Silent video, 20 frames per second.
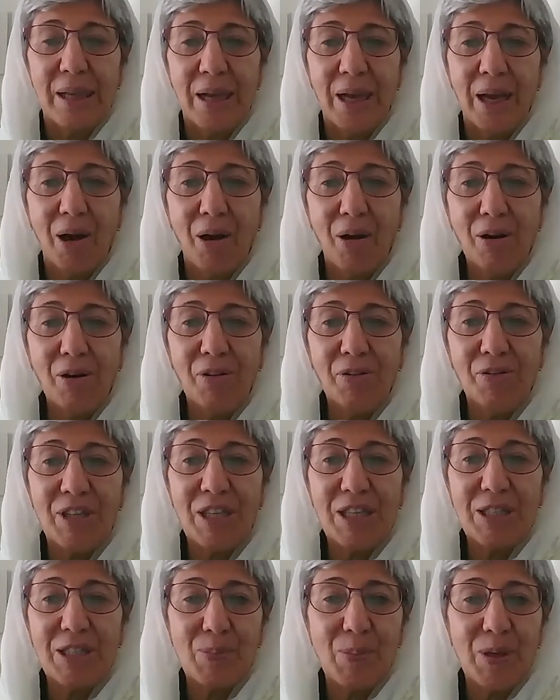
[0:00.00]
All of
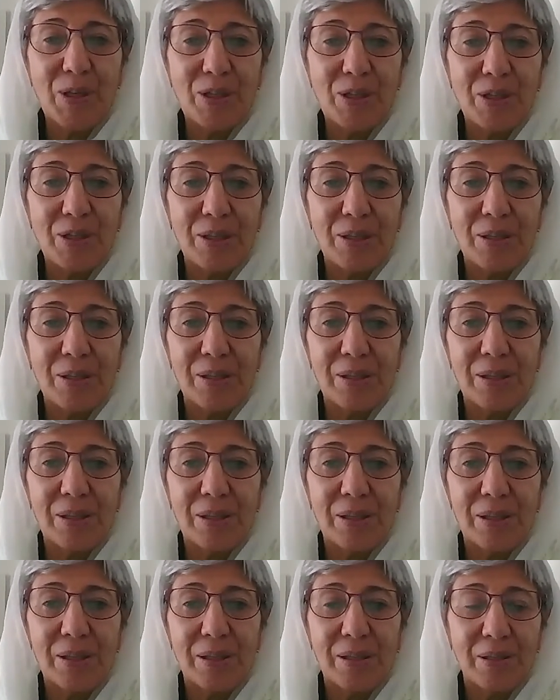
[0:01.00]
these basic
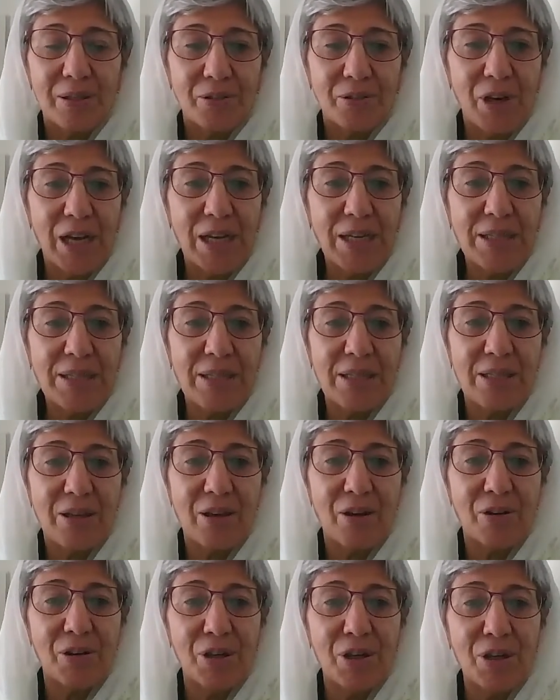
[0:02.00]
rights
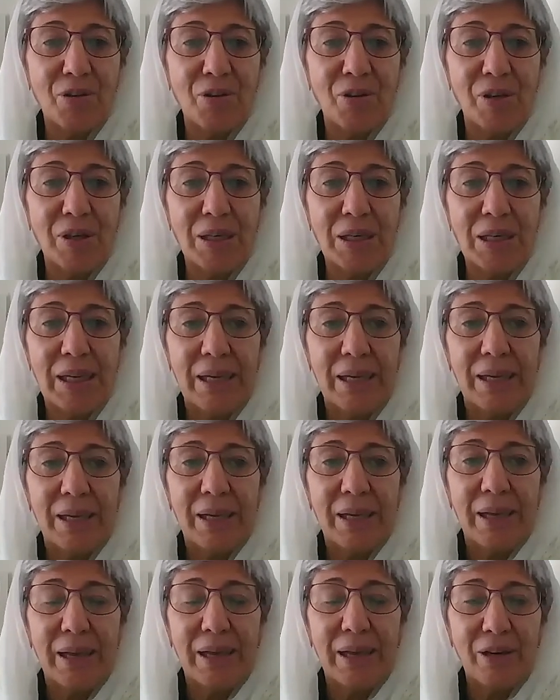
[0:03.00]
are equal
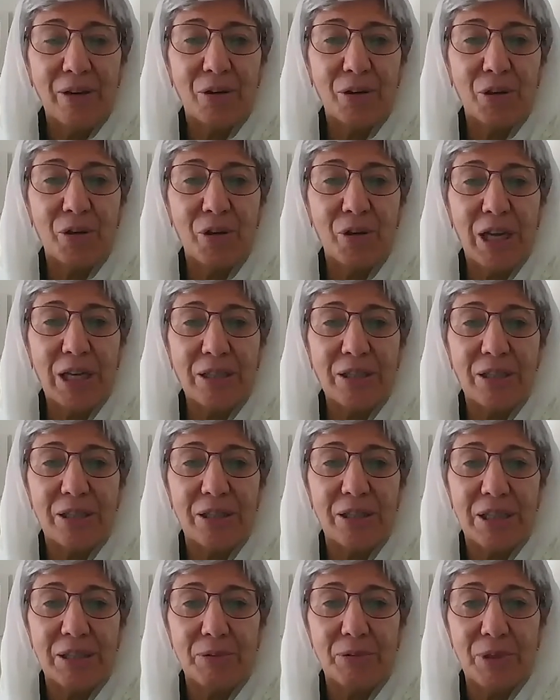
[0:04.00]
and are
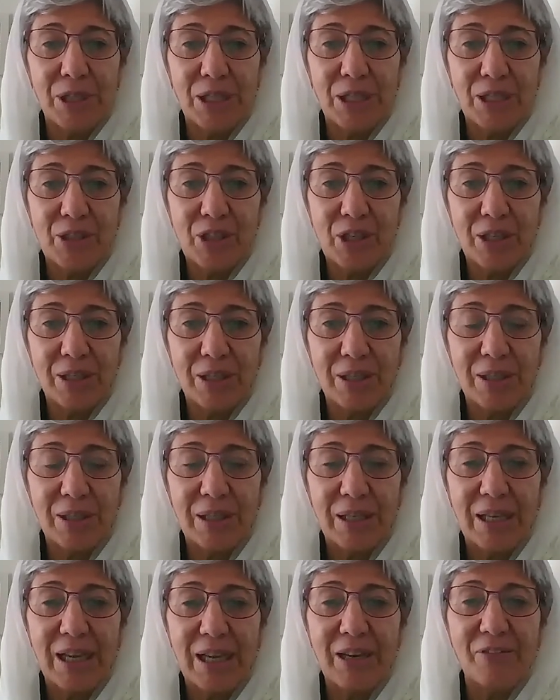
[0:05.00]
connected with each other.
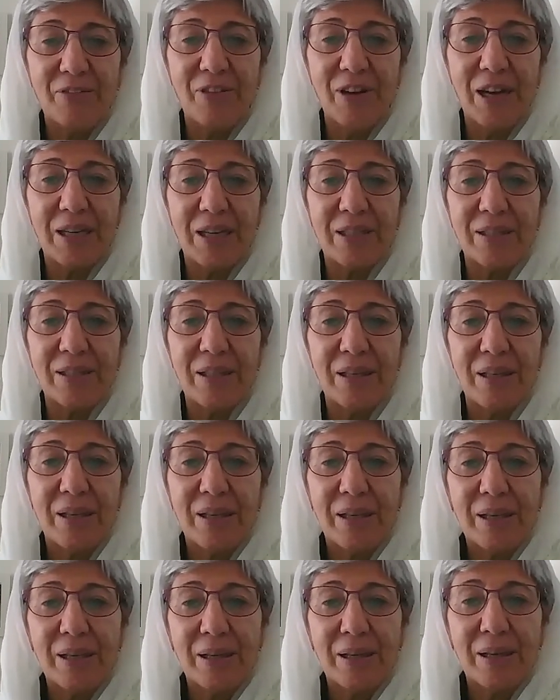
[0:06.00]
In fact,
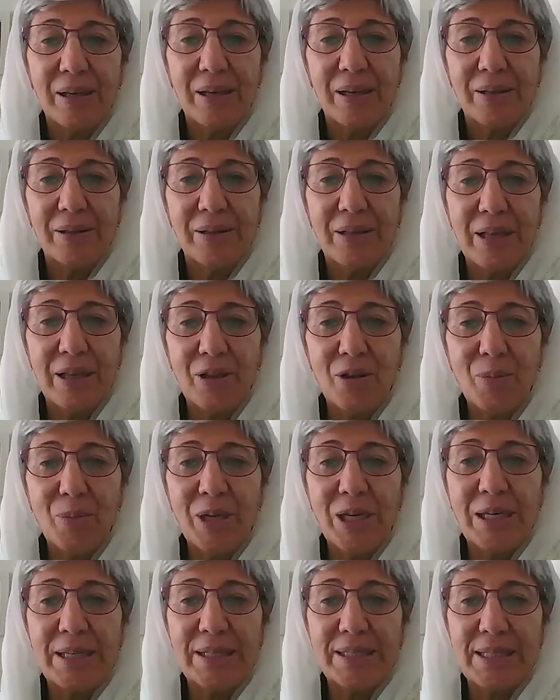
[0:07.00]
the
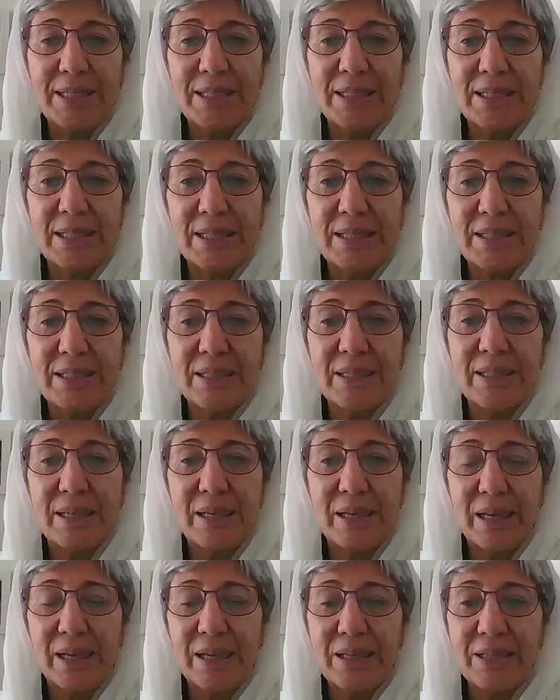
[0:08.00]
human existence
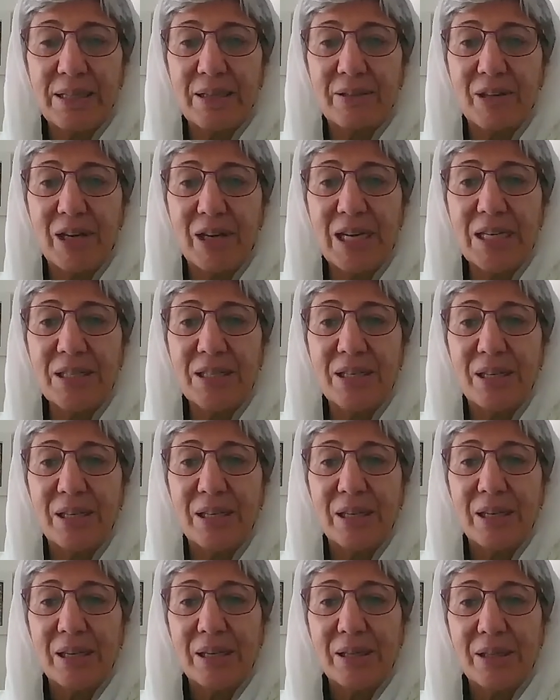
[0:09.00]
is a right
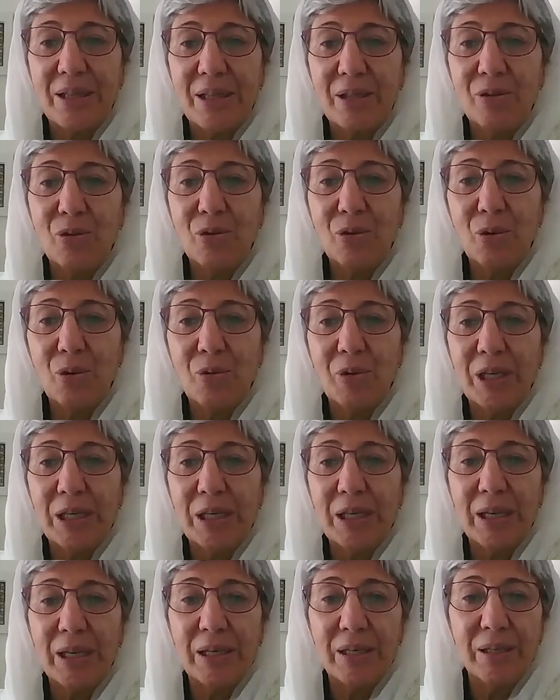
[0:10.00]
that no one
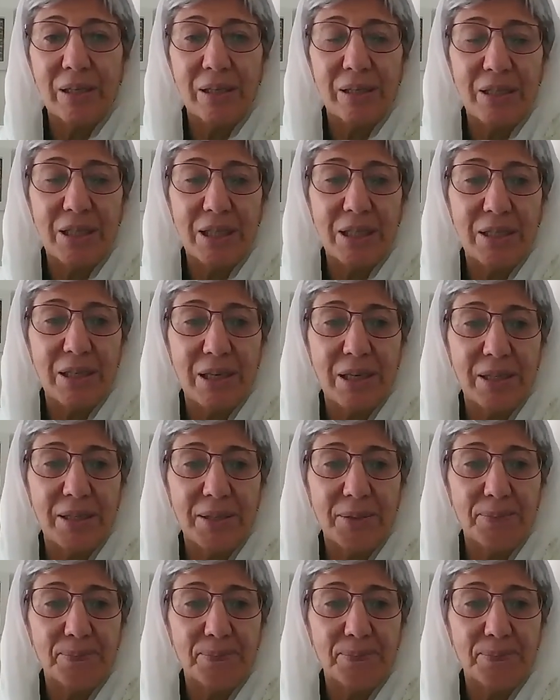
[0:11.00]
can deny.